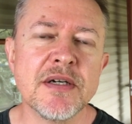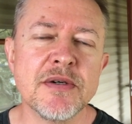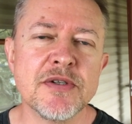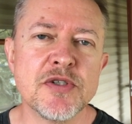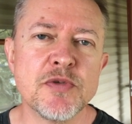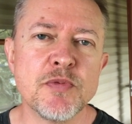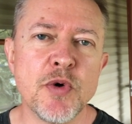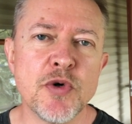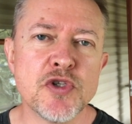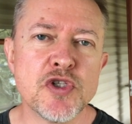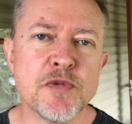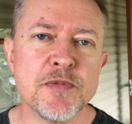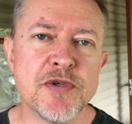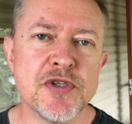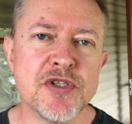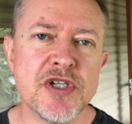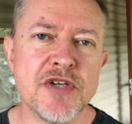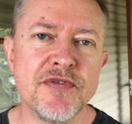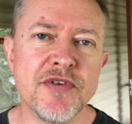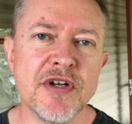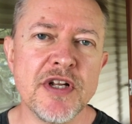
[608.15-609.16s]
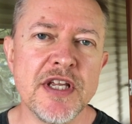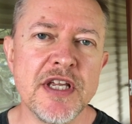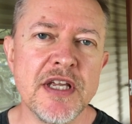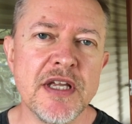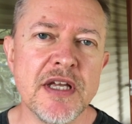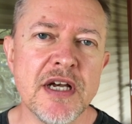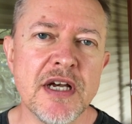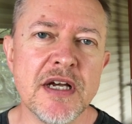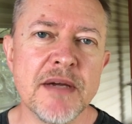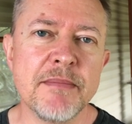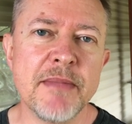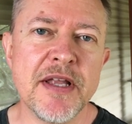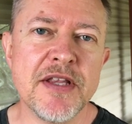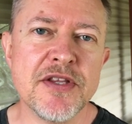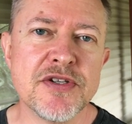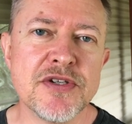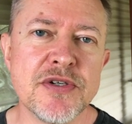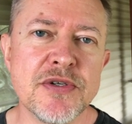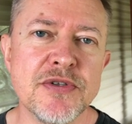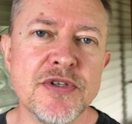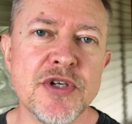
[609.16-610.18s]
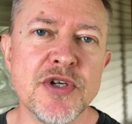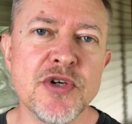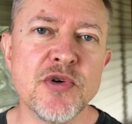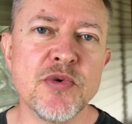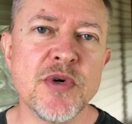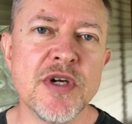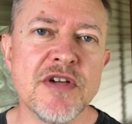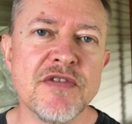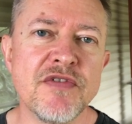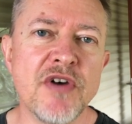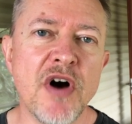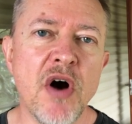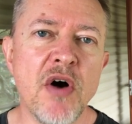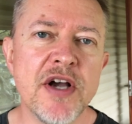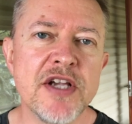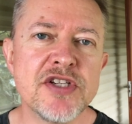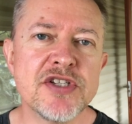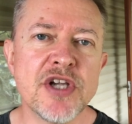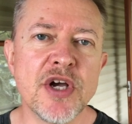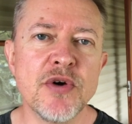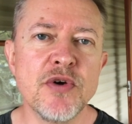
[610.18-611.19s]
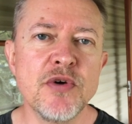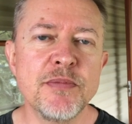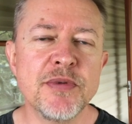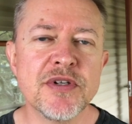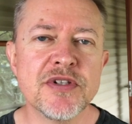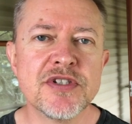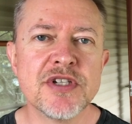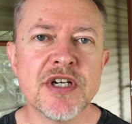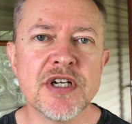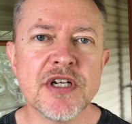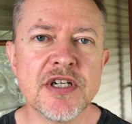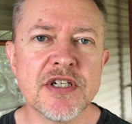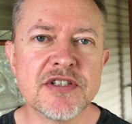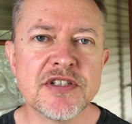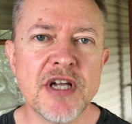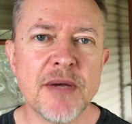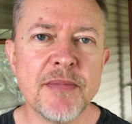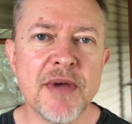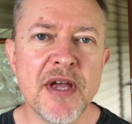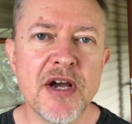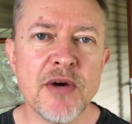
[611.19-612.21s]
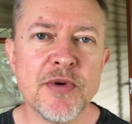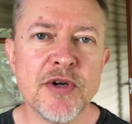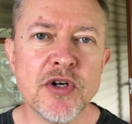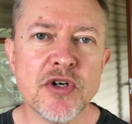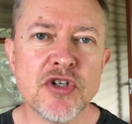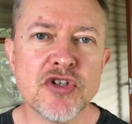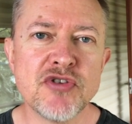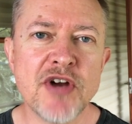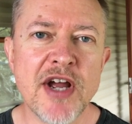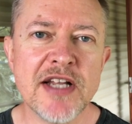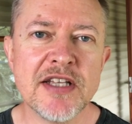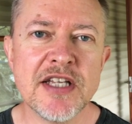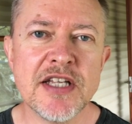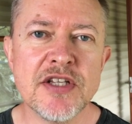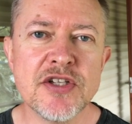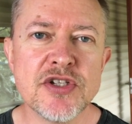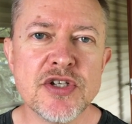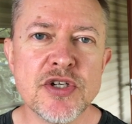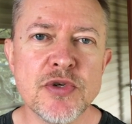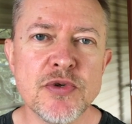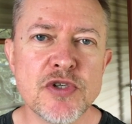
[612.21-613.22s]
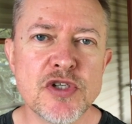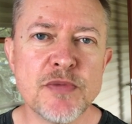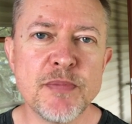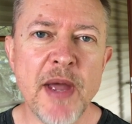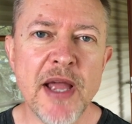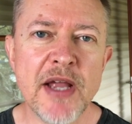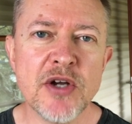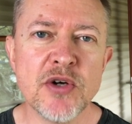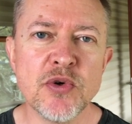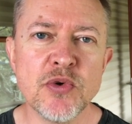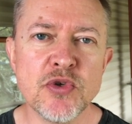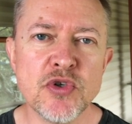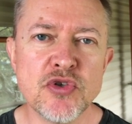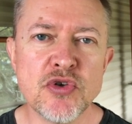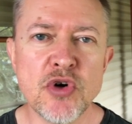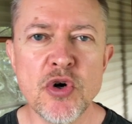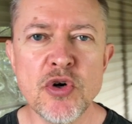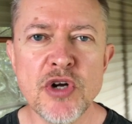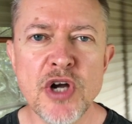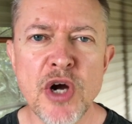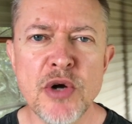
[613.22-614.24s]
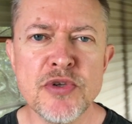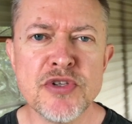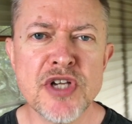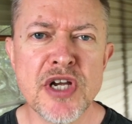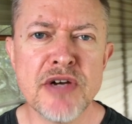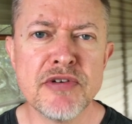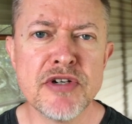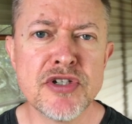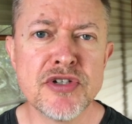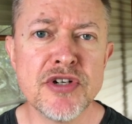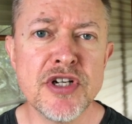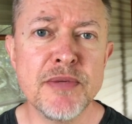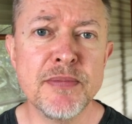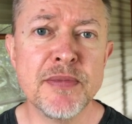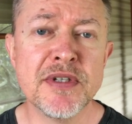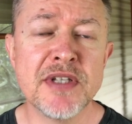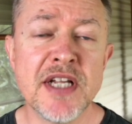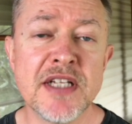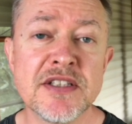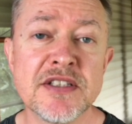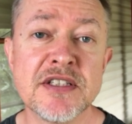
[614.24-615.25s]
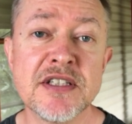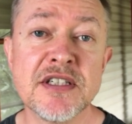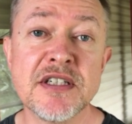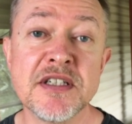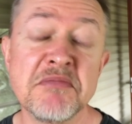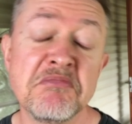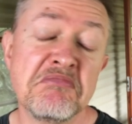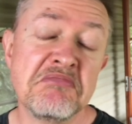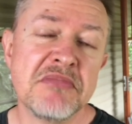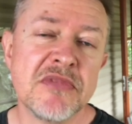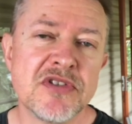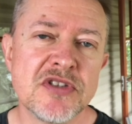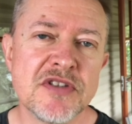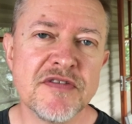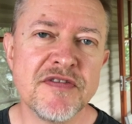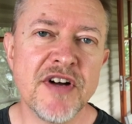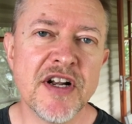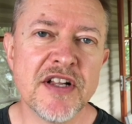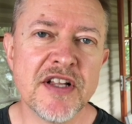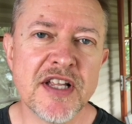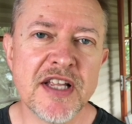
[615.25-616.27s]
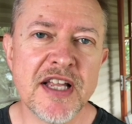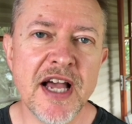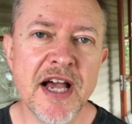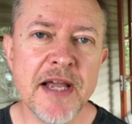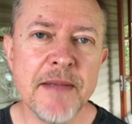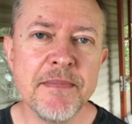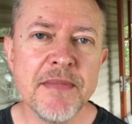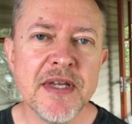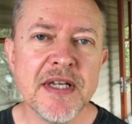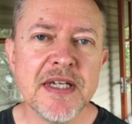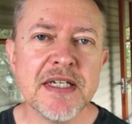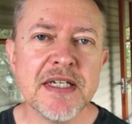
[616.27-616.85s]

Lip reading: It was specifically meant to deal with ISO, but somehow we got dragged into Spangled Drongo territory, but that's the fun of the game.